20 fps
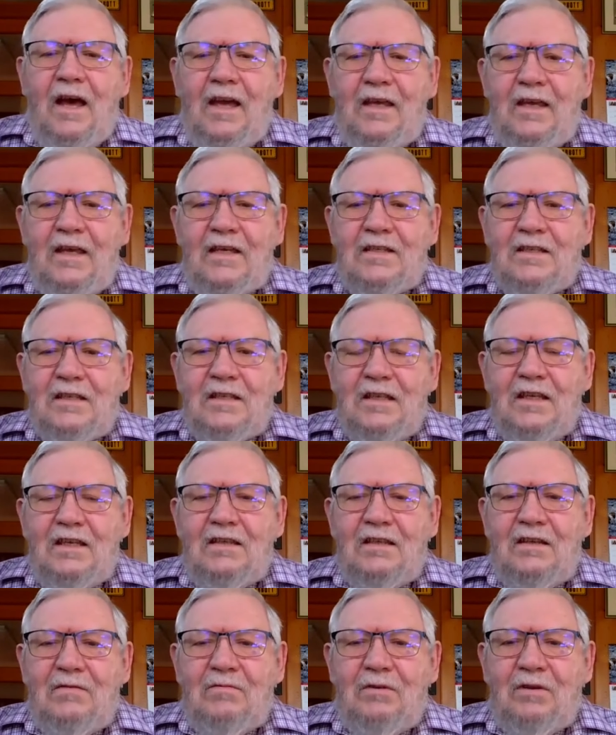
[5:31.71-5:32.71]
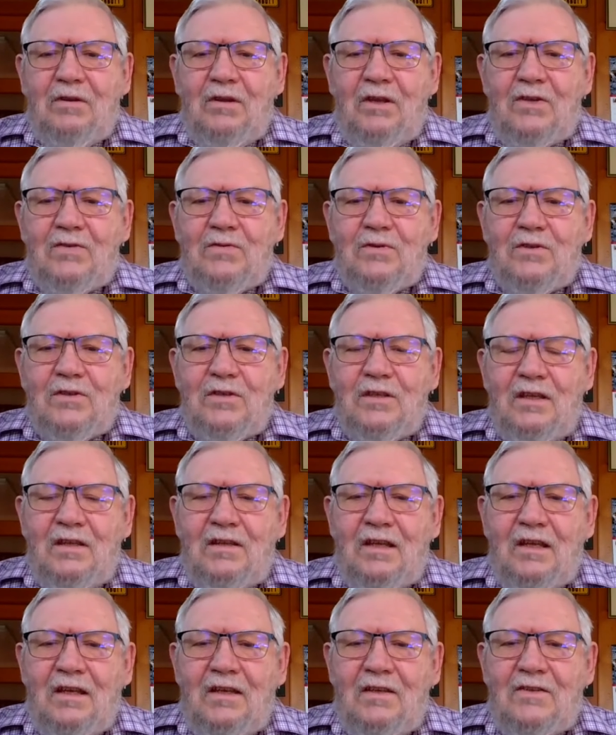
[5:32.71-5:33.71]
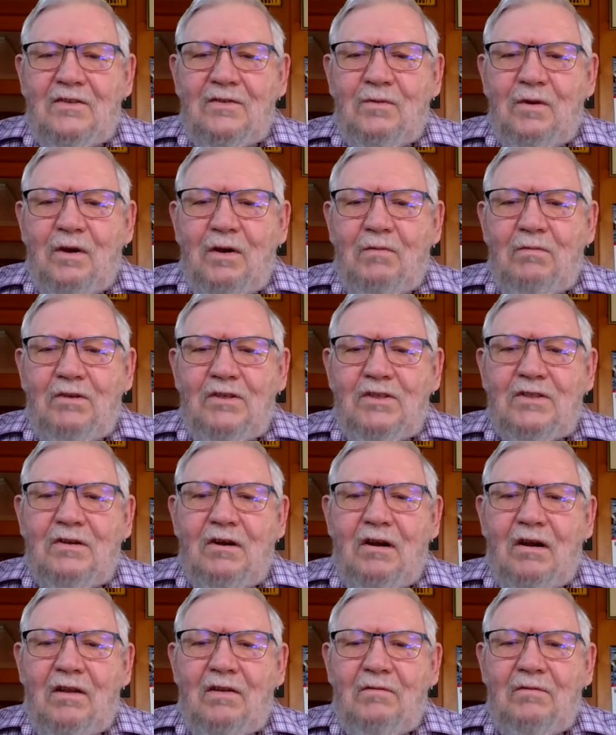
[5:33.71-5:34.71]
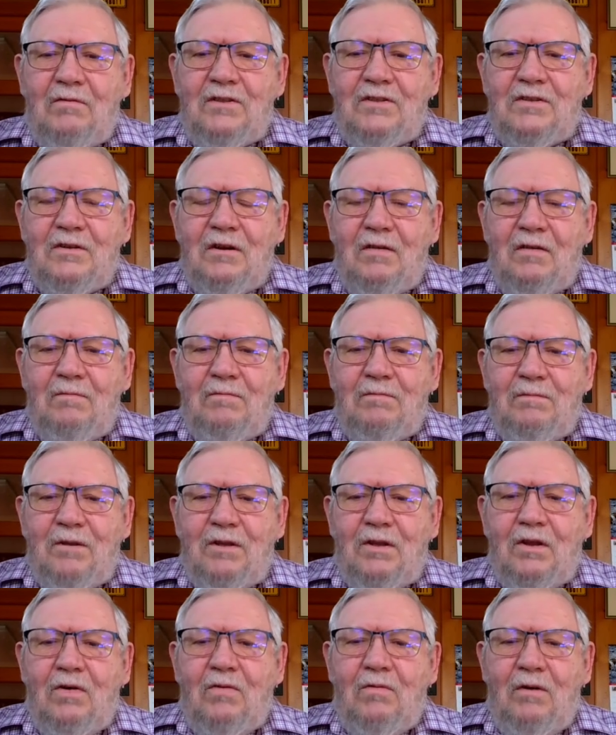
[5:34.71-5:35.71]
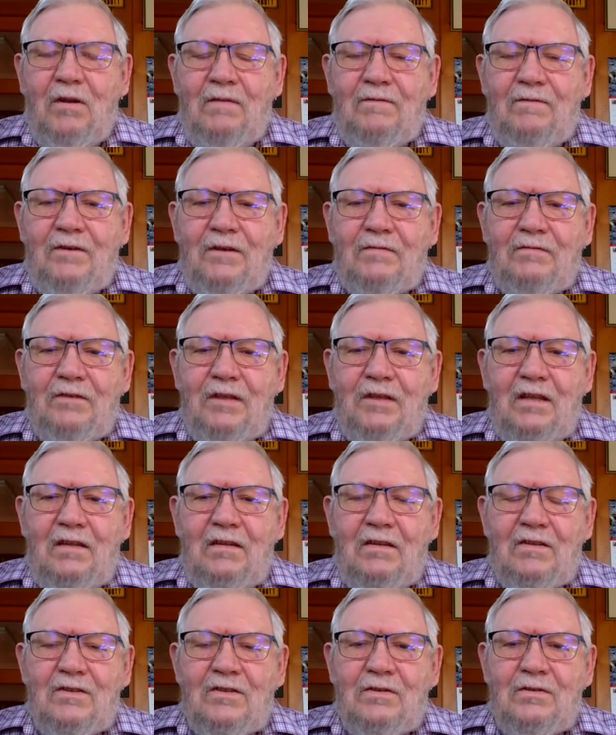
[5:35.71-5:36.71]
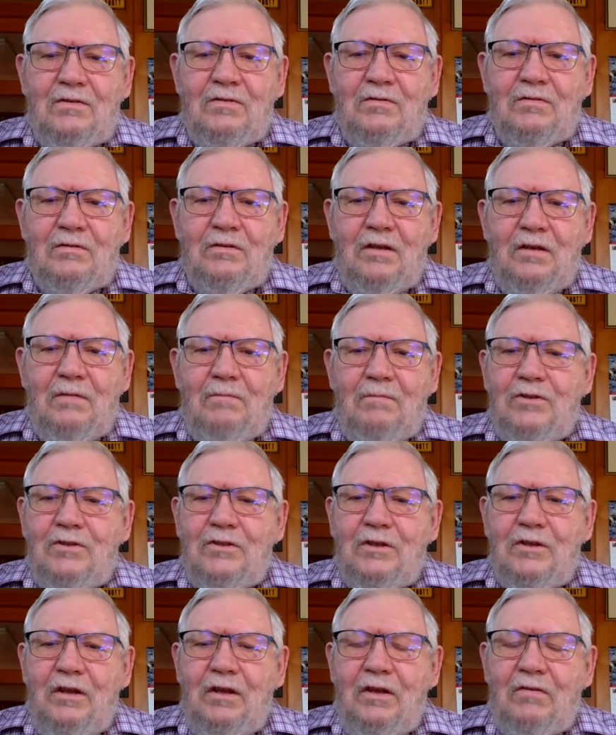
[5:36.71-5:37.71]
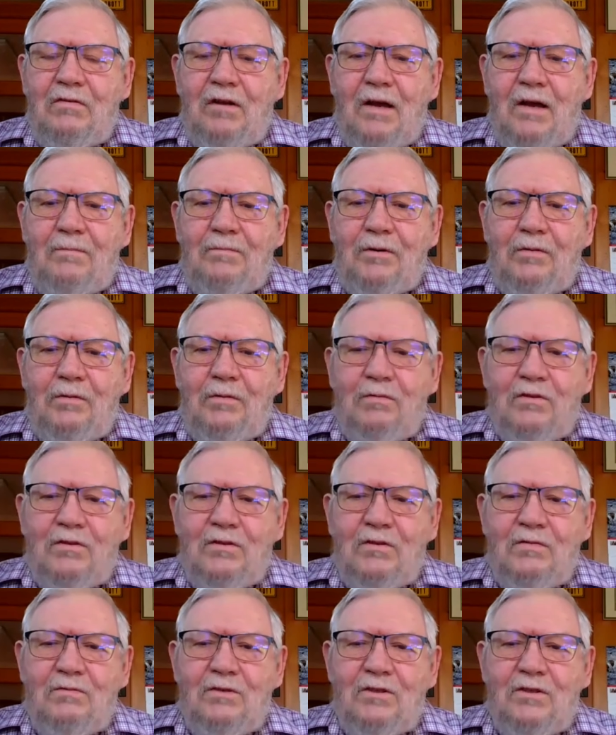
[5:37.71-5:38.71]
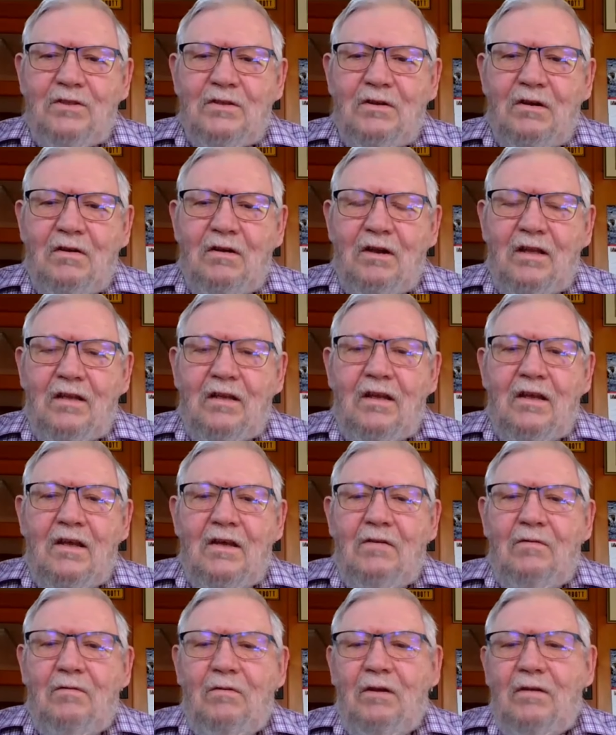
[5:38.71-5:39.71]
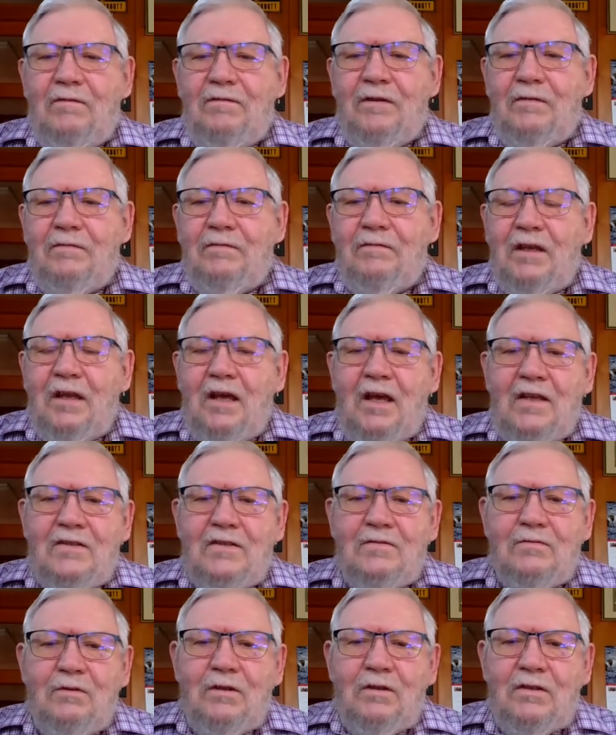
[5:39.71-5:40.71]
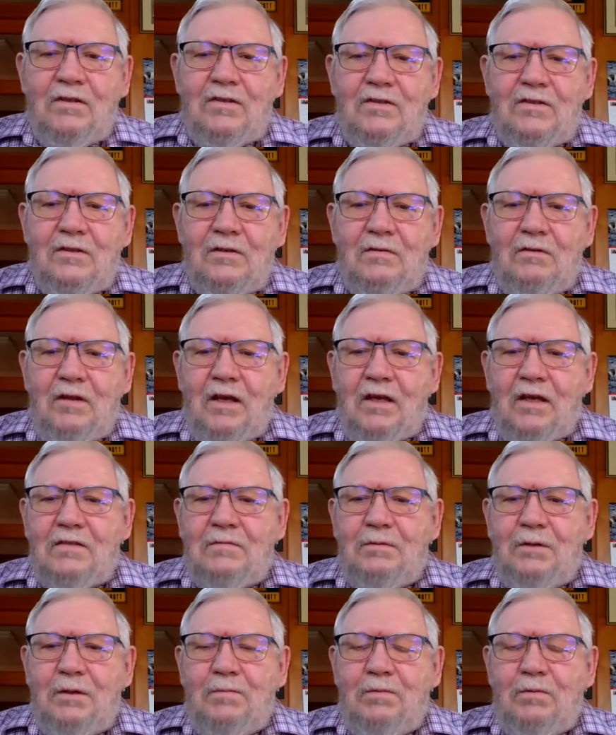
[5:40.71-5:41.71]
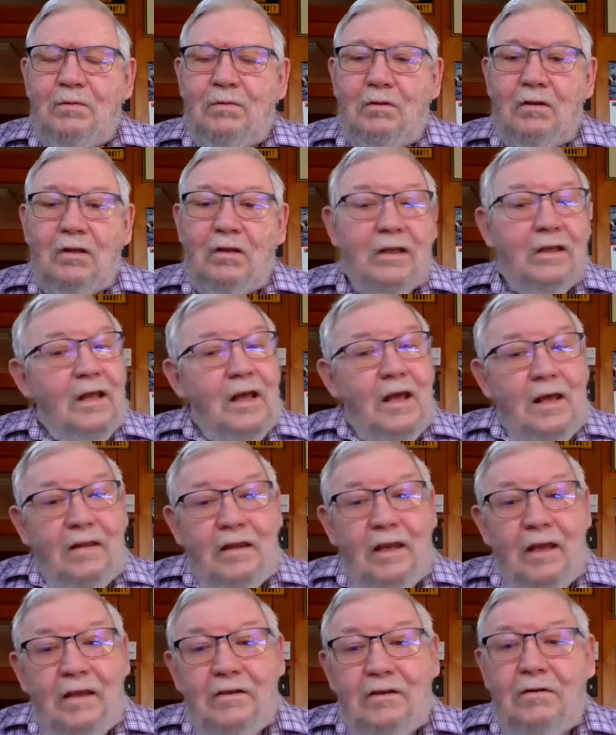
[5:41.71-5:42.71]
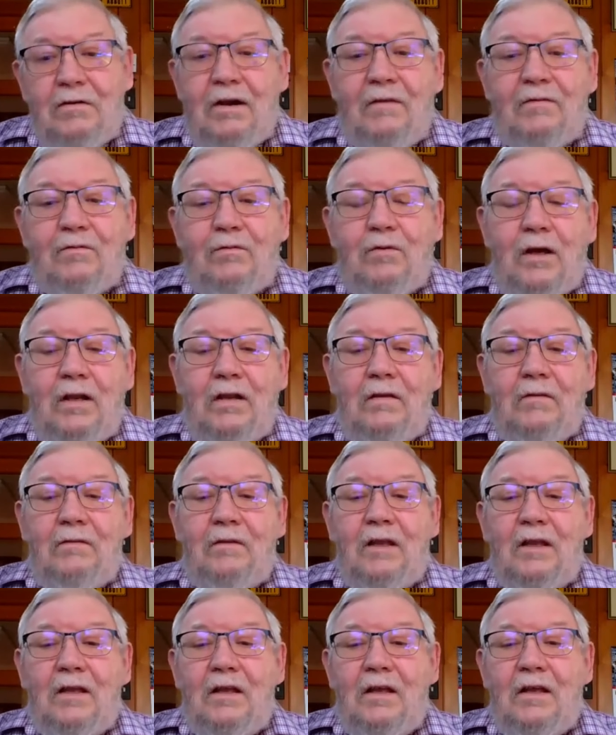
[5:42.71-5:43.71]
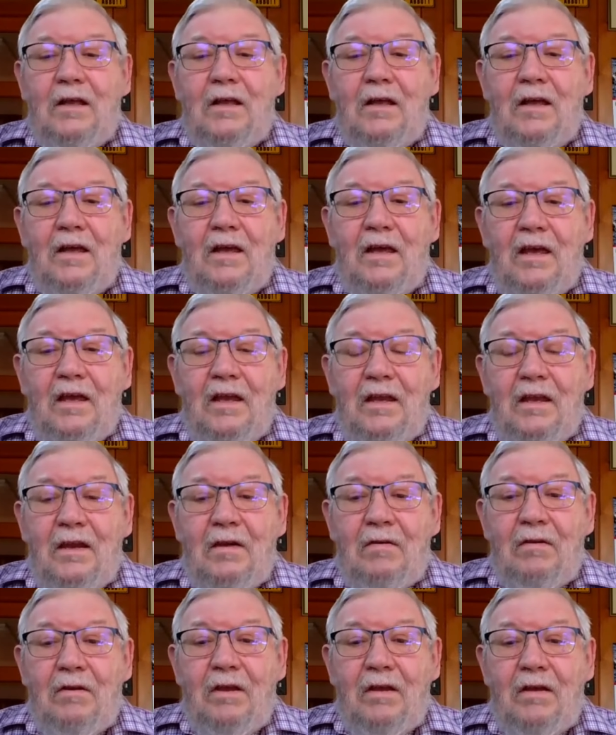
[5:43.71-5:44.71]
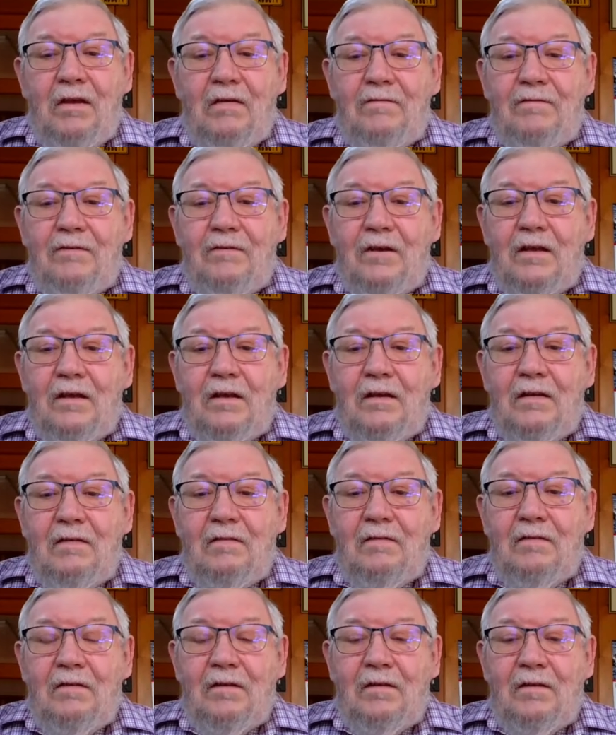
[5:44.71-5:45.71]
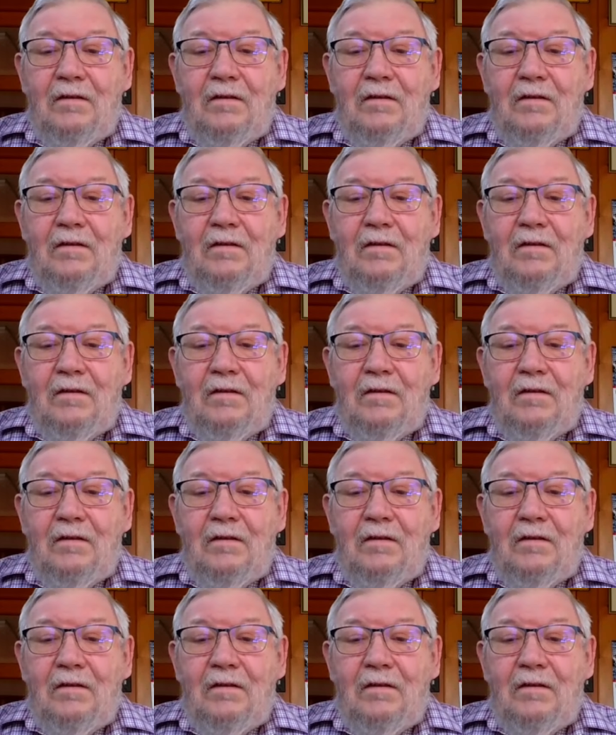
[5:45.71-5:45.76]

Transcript: I guess the the real interesting thing is where do we start? Do we start below 150 in this year's uh, Brazilian crop, or did we start at 150 as what the StoneX people are looking? They do have quite a uh, an area of uh,